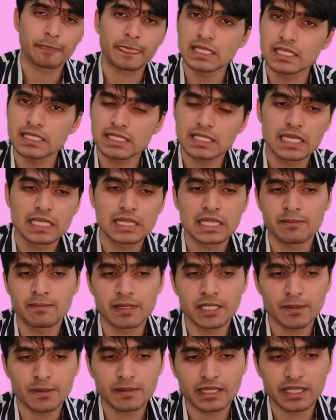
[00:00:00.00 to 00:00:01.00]
since the
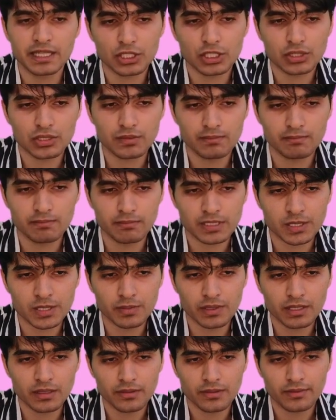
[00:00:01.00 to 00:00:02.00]
multiplication
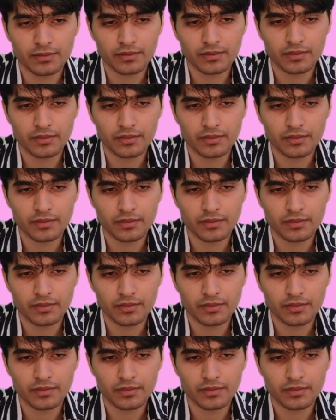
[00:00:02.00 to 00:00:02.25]
must be